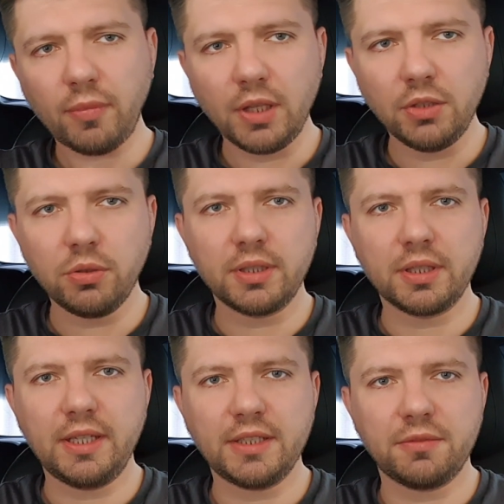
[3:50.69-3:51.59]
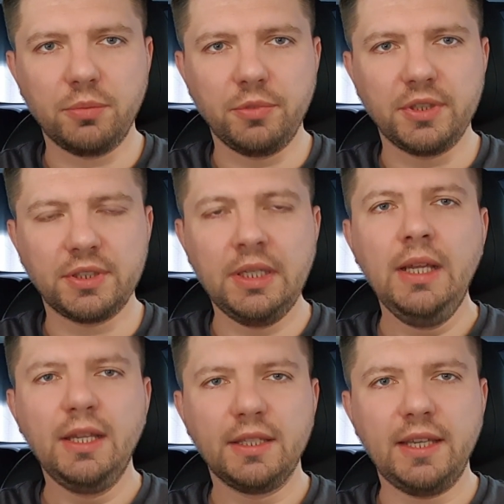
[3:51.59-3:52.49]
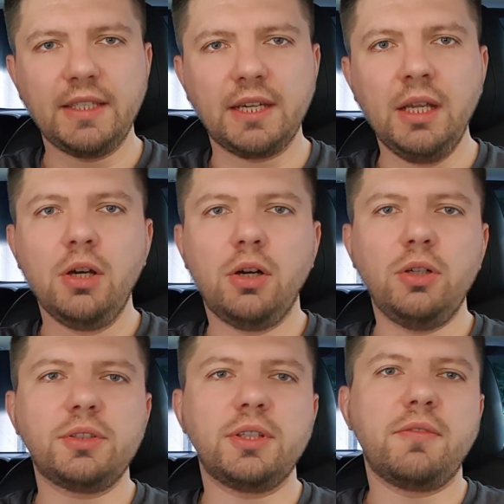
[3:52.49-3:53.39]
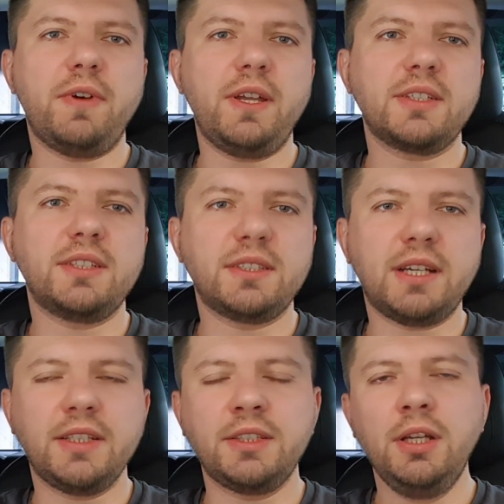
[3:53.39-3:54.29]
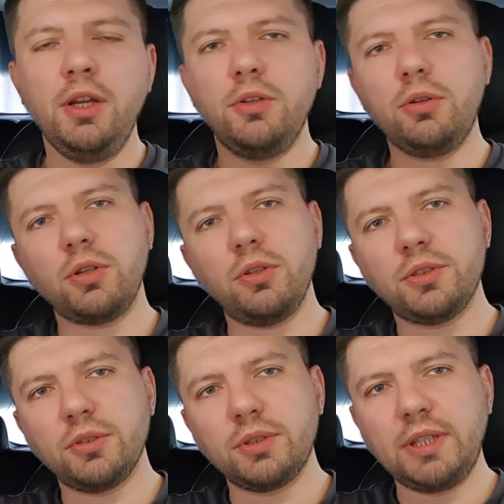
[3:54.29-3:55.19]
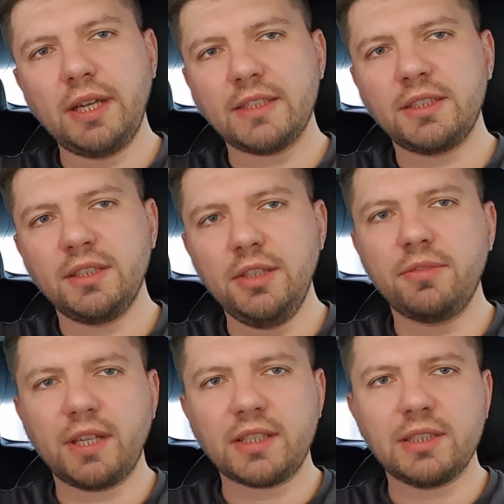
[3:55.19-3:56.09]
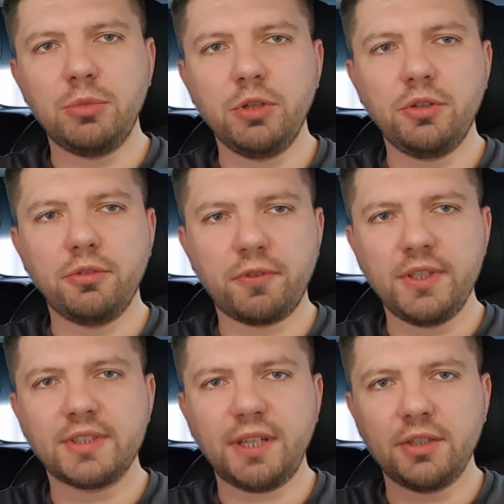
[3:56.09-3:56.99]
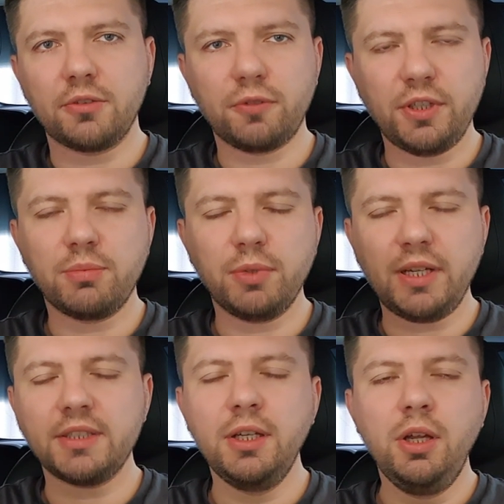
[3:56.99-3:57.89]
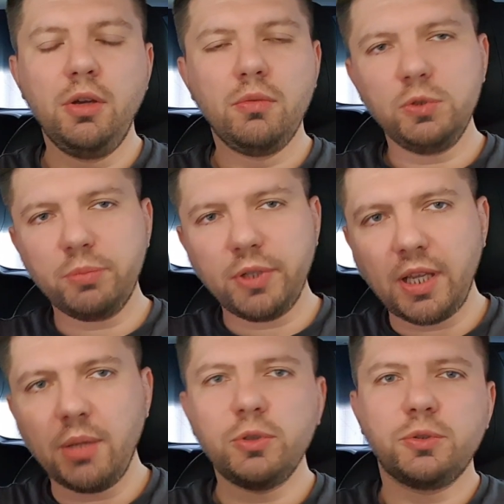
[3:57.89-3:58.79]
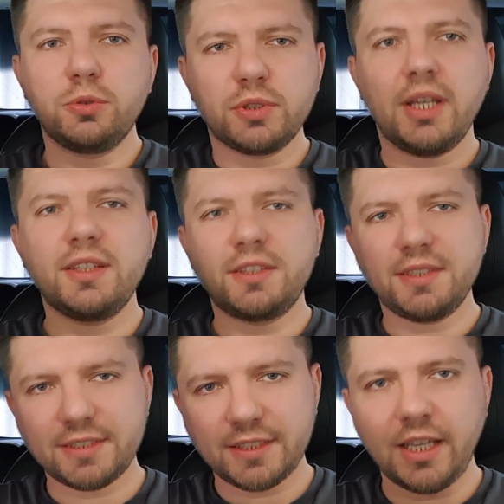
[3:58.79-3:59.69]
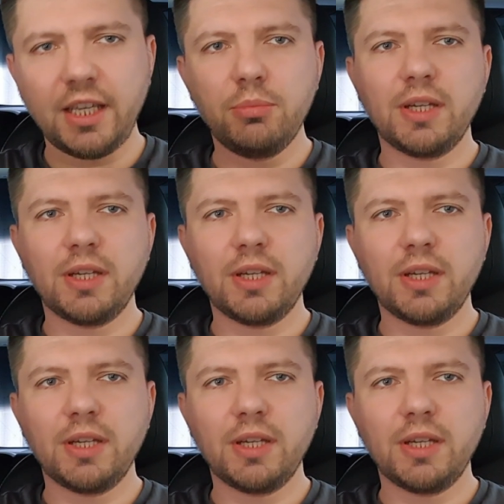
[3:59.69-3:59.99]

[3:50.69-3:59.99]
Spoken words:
You can guess from this data. Also, the fun exercise, you can also guess if Tesla Model 3 Standard Range Plus would be able to take the same